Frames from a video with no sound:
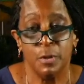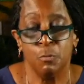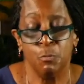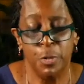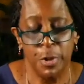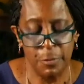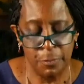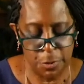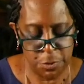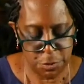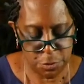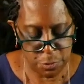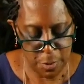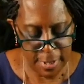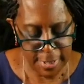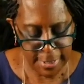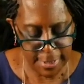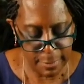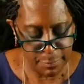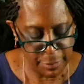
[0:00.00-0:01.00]
We will
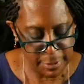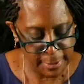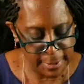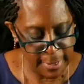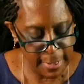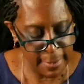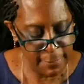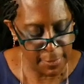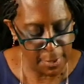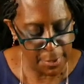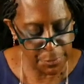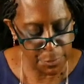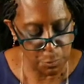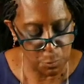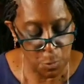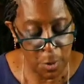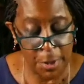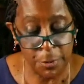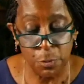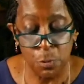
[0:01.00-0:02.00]
trust and believe on the
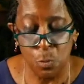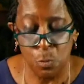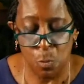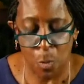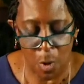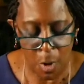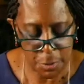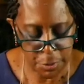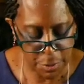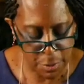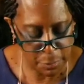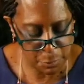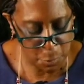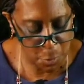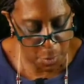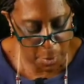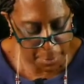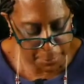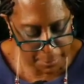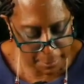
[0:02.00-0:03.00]
one who walked on
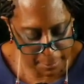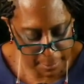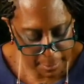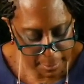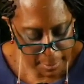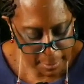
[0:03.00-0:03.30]
water,